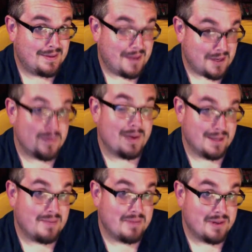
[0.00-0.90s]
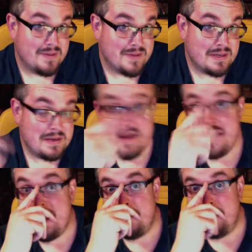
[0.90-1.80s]
and you might not believe it,
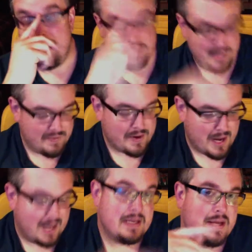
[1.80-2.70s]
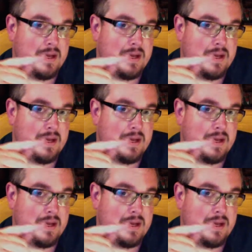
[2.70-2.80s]
but believe it or not,